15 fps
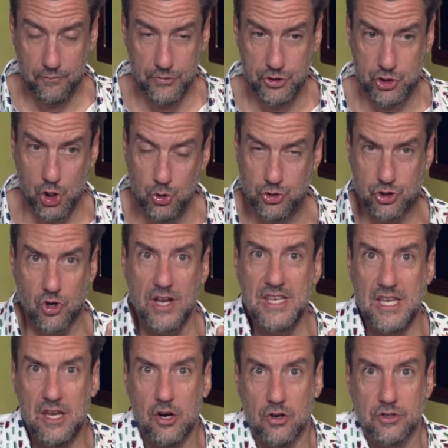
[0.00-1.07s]
Two straight
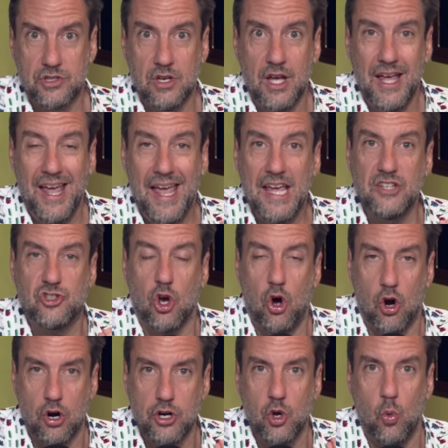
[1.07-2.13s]
years. It's
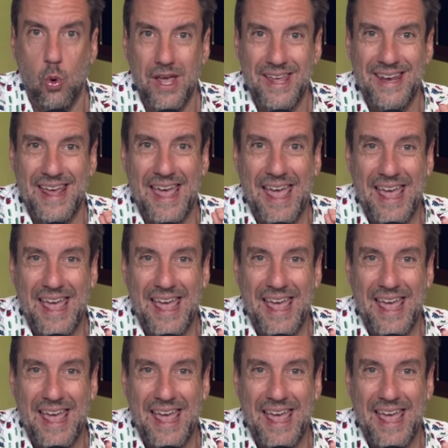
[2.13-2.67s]
hard to win